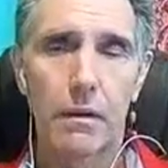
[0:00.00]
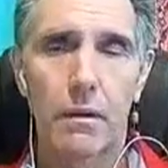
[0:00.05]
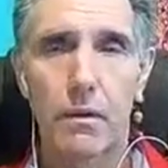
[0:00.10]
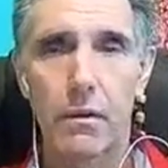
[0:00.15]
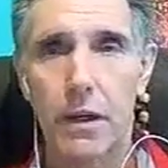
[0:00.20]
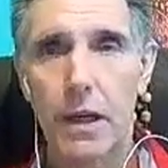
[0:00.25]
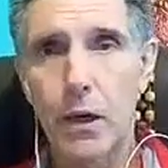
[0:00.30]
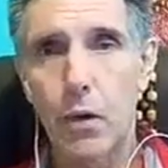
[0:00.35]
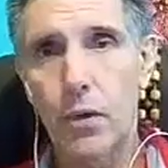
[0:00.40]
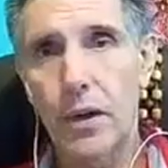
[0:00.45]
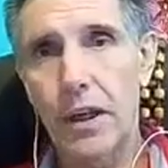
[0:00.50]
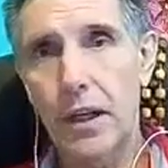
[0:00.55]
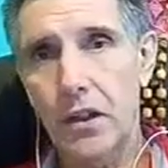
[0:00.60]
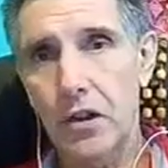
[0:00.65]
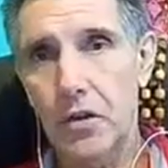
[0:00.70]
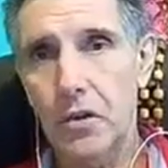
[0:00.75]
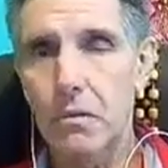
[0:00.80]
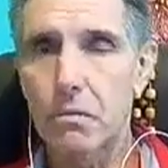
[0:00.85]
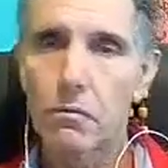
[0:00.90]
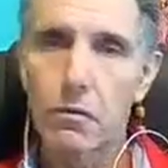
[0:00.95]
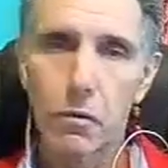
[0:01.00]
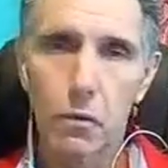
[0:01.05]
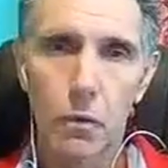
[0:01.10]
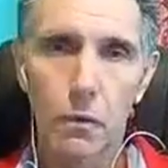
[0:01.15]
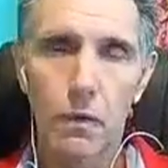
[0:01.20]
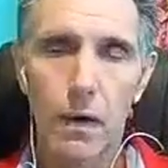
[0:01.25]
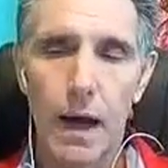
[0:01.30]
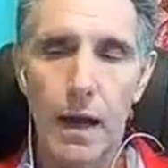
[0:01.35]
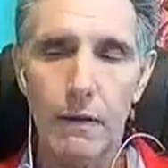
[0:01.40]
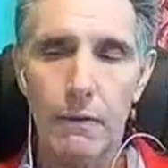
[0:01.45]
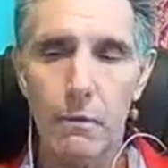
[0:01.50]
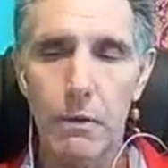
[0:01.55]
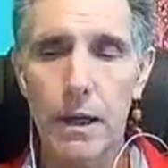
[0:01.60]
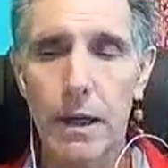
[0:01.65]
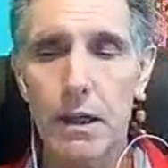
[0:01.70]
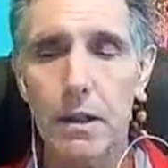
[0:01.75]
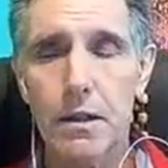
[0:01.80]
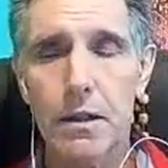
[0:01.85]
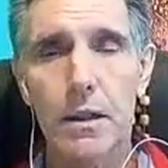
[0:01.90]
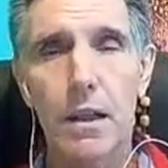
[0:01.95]
3 weeks to 5
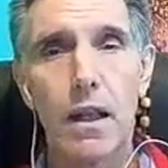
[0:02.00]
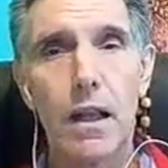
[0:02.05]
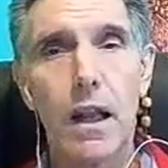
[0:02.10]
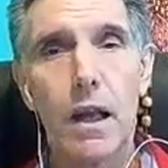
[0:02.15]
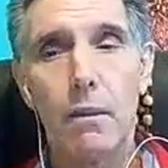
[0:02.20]
weeks,